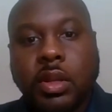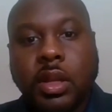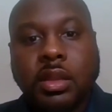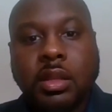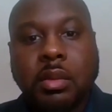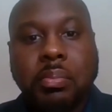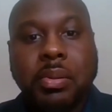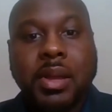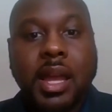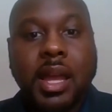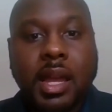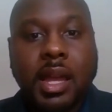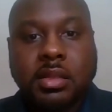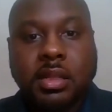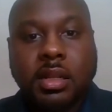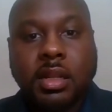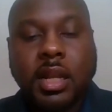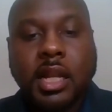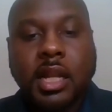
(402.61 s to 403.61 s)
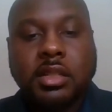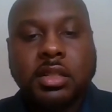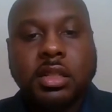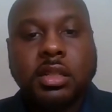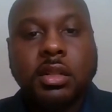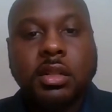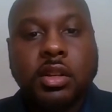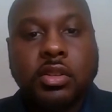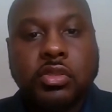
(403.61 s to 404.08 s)
in the past in the
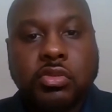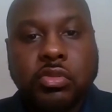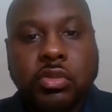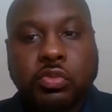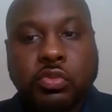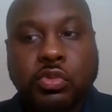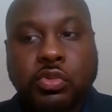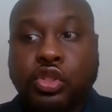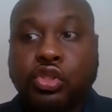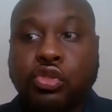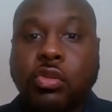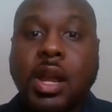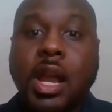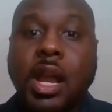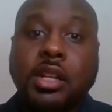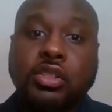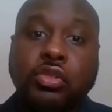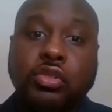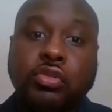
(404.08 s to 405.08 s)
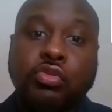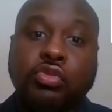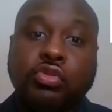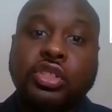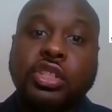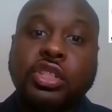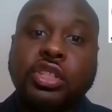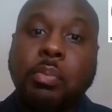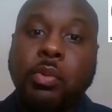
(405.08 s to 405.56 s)
1900s was try to
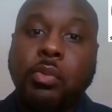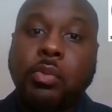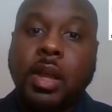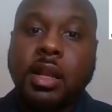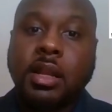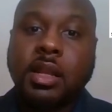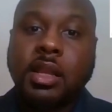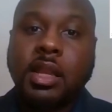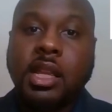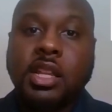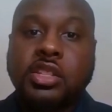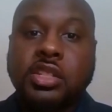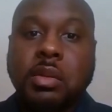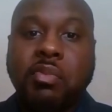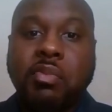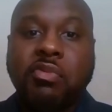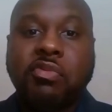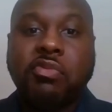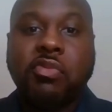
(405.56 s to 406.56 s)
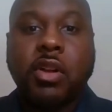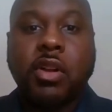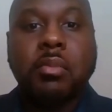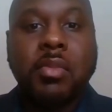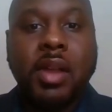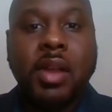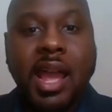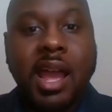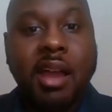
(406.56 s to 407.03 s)
separate Egypt
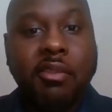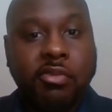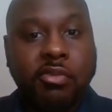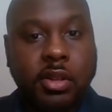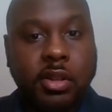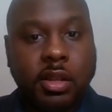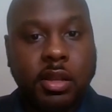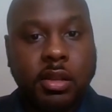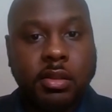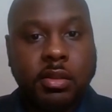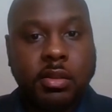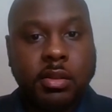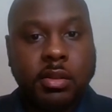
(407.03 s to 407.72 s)
from Africa.